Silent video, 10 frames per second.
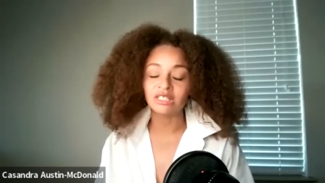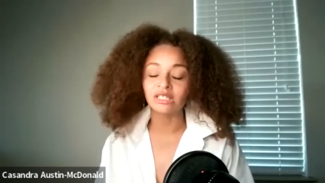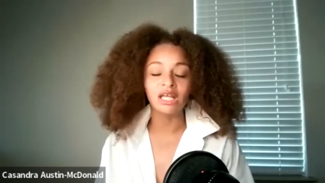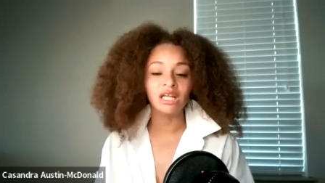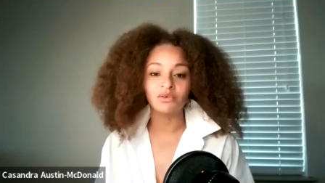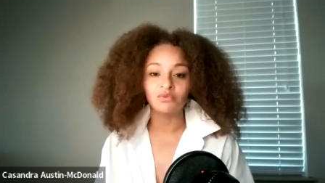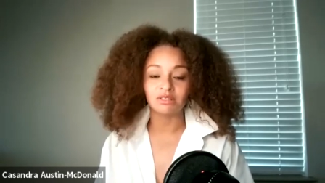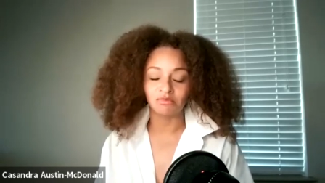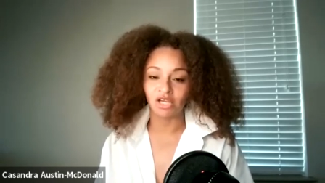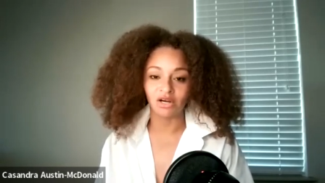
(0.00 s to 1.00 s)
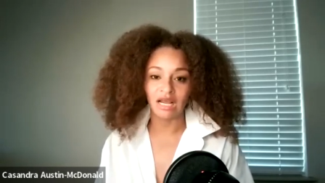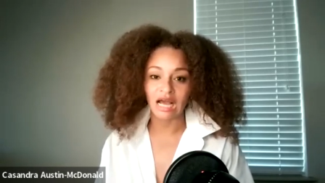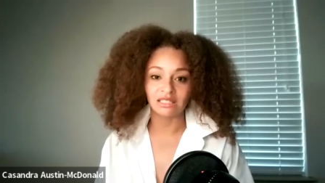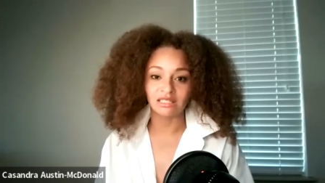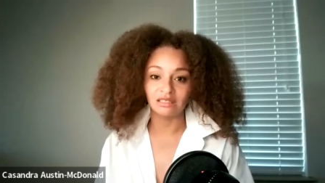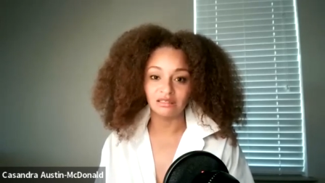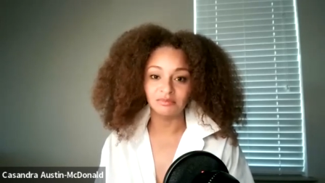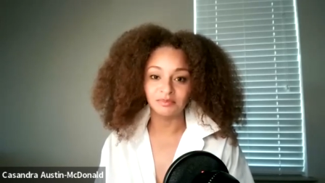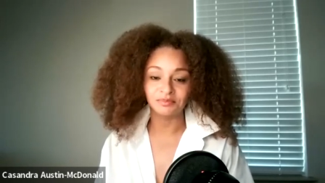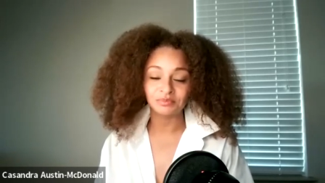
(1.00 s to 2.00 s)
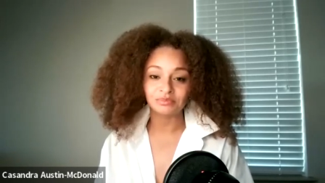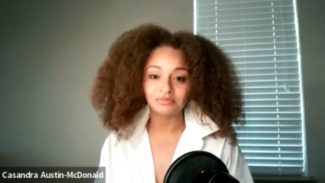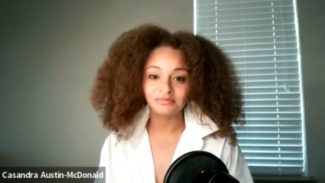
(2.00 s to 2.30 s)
You just lean in with some curiosity.